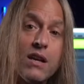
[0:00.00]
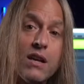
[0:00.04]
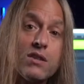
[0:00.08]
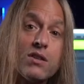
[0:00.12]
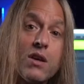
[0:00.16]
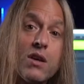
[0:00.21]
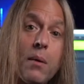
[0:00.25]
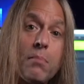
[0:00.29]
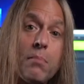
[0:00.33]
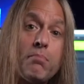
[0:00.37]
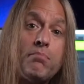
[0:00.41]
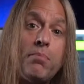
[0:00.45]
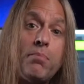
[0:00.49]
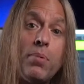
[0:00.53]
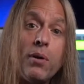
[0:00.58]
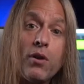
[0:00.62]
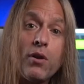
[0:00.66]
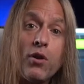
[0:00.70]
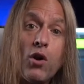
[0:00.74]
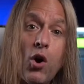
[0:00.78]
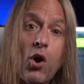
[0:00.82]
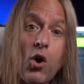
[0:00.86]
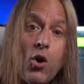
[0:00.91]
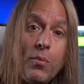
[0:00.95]
is
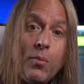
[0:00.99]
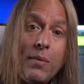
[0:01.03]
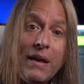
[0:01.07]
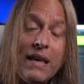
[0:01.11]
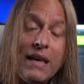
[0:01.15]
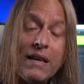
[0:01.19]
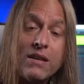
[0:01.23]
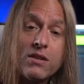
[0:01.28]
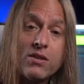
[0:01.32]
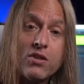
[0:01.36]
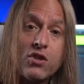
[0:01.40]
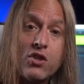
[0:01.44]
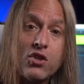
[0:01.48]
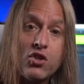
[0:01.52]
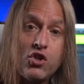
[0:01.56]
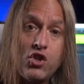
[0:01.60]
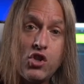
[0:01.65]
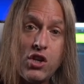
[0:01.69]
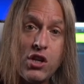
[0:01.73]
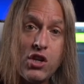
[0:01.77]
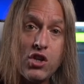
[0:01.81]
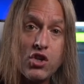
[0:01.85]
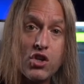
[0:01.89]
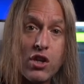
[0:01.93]
below me is the
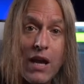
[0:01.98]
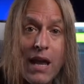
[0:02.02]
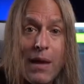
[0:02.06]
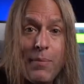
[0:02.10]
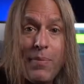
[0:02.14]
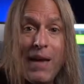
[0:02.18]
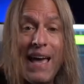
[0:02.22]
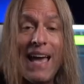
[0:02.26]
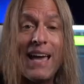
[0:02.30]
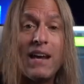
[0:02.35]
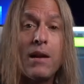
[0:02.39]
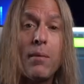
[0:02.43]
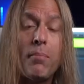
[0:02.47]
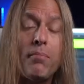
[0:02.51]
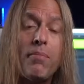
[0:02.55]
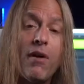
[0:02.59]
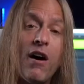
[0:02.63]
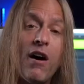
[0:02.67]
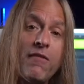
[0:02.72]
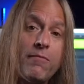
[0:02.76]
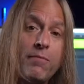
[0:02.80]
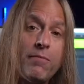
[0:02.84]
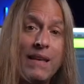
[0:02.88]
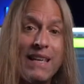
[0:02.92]
G shape and
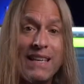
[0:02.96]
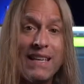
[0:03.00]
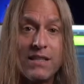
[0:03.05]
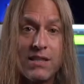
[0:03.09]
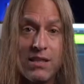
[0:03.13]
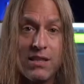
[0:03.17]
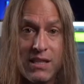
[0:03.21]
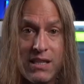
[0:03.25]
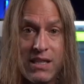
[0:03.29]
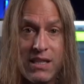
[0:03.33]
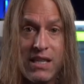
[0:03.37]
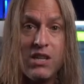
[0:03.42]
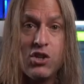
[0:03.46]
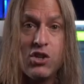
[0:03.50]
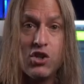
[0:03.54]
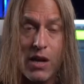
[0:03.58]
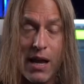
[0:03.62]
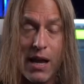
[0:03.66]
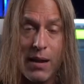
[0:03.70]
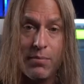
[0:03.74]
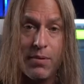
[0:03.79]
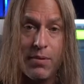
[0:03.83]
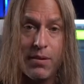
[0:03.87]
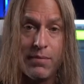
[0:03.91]
above me is the D
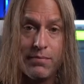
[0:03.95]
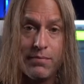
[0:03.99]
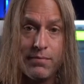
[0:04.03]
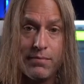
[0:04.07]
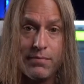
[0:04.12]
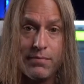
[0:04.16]
shape